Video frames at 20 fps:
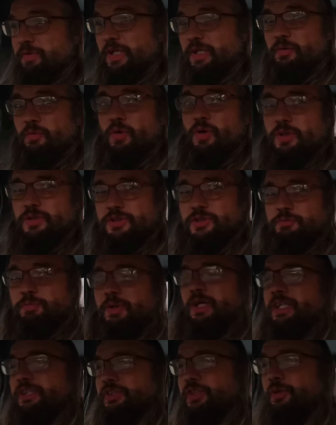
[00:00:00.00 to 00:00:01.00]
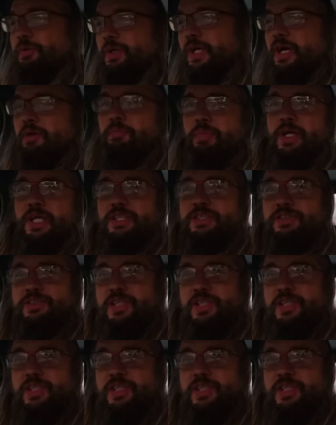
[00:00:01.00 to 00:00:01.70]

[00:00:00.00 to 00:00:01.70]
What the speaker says: Big water splash. Do we get big